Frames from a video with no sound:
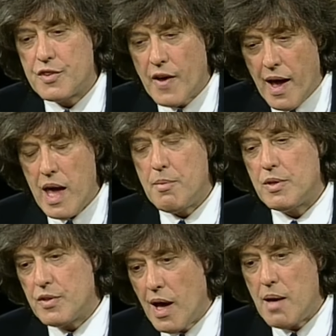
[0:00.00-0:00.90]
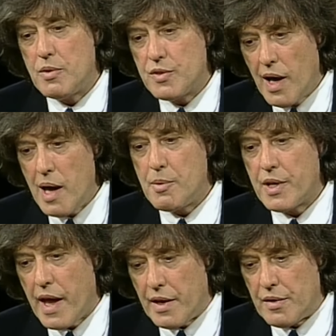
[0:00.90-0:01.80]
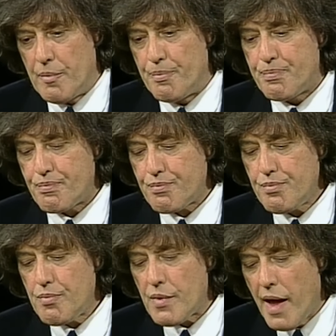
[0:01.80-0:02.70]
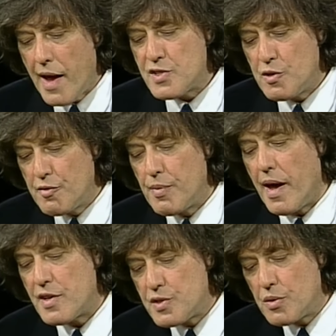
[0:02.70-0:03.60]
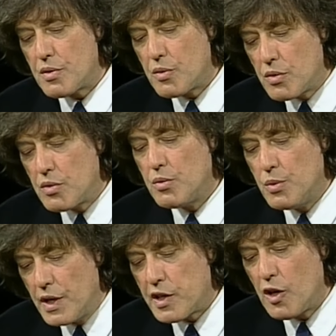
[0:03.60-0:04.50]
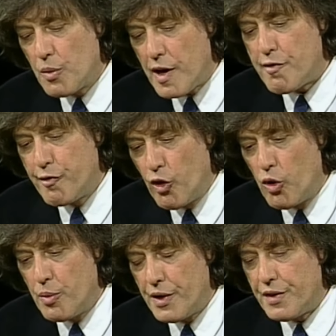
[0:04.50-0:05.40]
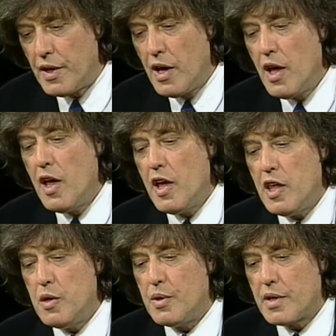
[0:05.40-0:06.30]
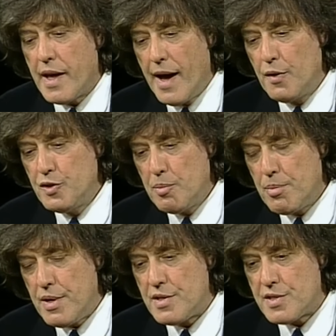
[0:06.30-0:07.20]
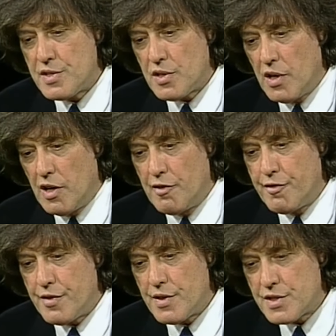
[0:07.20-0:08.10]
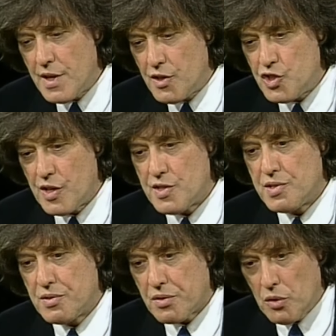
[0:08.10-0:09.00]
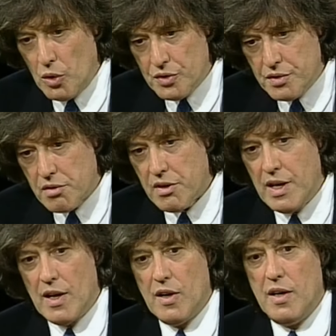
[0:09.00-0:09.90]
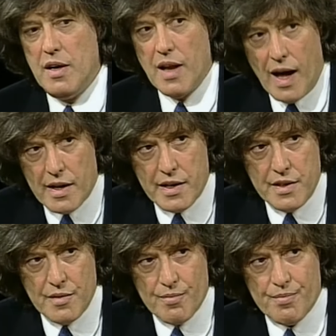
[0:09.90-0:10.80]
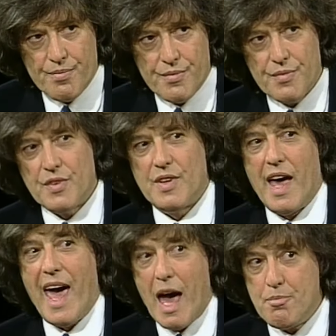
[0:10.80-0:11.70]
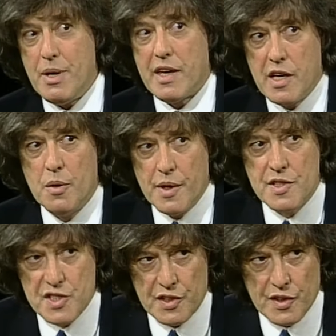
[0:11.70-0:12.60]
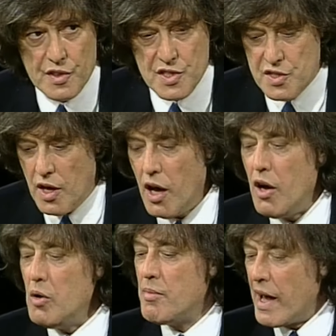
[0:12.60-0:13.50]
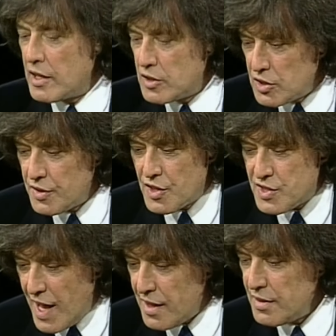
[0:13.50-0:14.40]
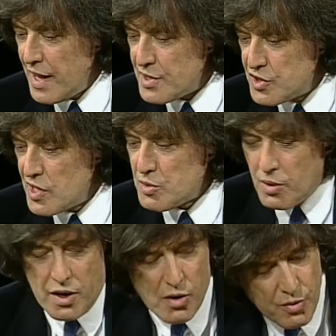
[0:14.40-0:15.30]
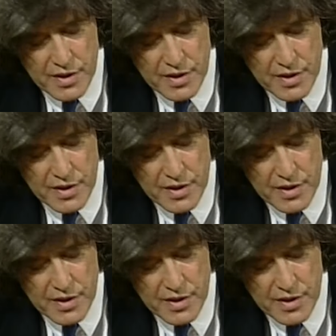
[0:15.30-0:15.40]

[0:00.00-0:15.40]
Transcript: time and time and time again, as you, as you work your way forward, you encounter pieces of such extraordinary luck, happy coincidence. Oh my goodness, that that's just yeah, oh